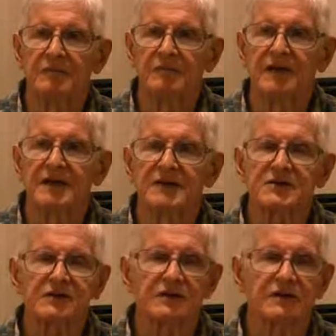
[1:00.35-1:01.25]
money
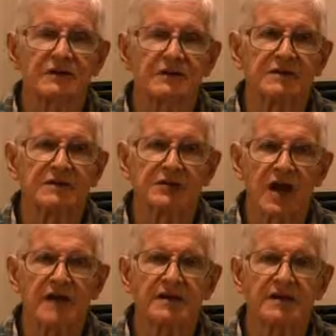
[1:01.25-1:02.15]
to
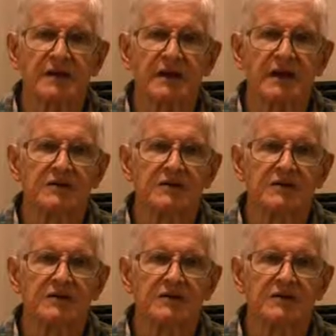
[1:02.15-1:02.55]
China.